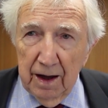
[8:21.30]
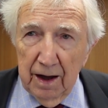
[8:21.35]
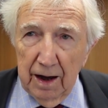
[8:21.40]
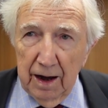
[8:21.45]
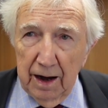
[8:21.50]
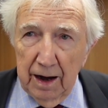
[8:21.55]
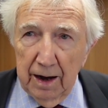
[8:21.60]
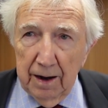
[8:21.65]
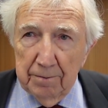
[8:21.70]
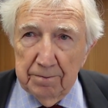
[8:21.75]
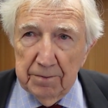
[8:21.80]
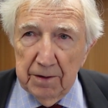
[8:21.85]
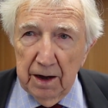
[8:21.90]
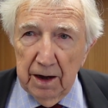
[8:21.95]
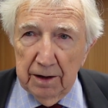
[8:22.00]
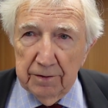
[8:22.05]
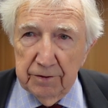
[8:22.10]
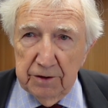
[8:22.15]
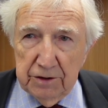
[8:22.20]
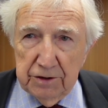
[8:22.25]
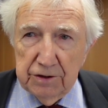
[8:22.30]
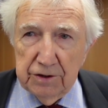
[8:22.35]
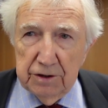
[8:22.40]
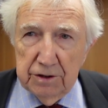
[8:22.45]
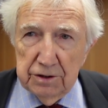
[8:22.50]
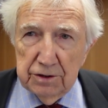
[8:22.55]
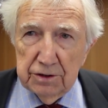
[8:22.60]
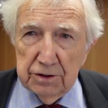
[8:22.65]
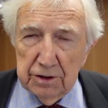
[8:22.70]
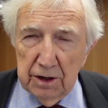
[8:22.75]
And this
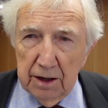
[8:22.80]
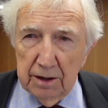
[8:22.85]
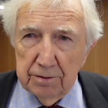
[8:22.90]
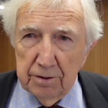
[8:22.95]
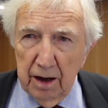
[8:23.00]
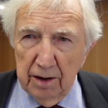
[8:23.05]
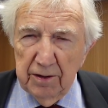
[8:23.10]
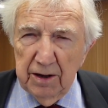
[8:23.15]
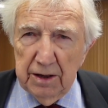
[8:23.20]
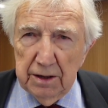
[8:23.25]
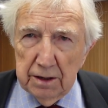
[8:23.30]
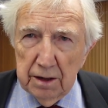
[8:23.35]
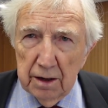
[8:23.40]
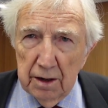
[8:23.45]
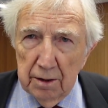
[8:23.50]
is, I think,